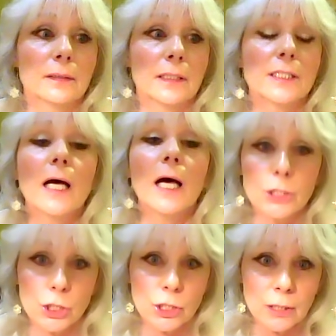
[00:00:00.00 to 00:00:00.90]

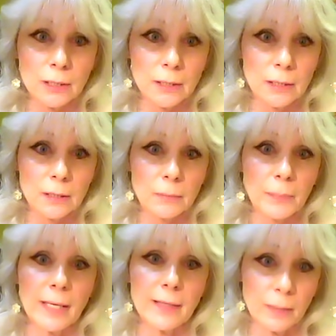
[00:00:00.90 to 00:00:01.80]
touched
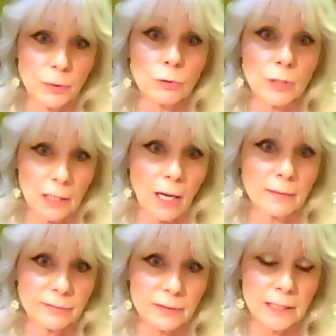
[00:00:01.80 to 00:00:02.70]
by that pure
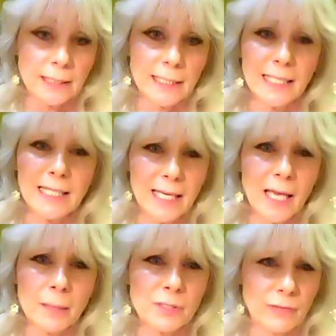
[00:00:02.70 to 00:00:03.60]
love that he
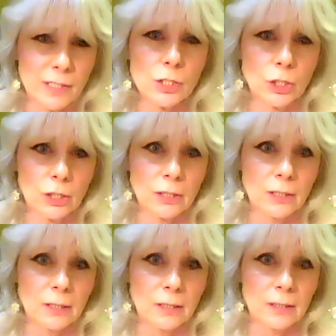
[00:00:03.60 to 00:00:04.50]
came to visit her.
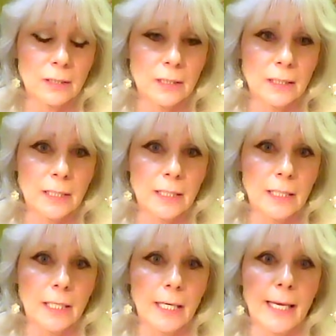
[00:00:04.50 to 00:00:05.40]

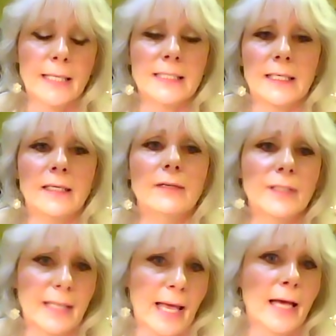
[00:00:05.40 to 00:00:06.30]
And
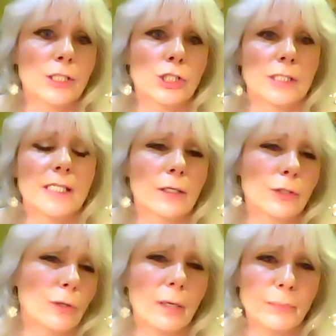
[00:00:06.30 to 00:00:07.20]
even that should tell
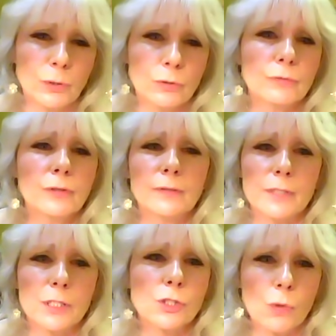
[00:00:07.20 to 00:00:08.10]
you how beautiful of
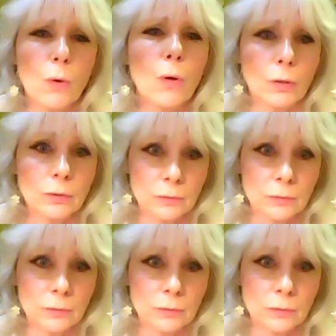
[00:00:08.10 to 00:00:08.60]
a soul,